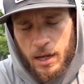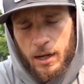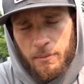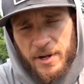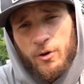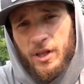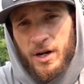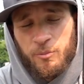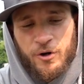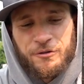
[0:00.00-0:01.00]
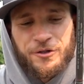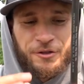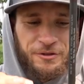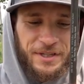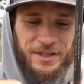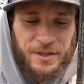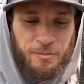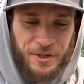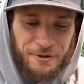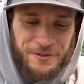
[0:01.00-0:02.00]
I know a lot of pros are using the
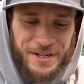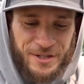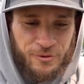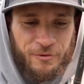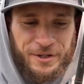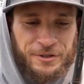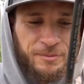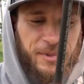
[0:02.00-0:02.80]
bigger sized reels,